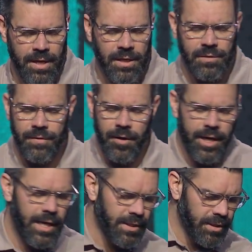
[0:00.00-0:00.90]
it's
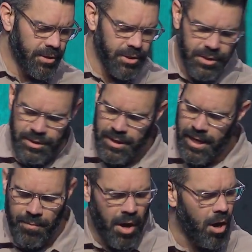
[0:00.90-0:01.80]
very easy to just
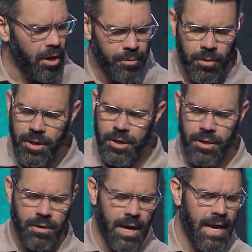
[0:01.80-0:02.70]
say, I'm a hard
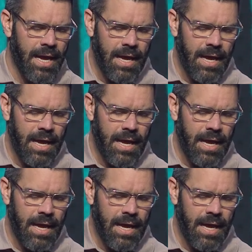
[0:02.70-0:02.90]
worker.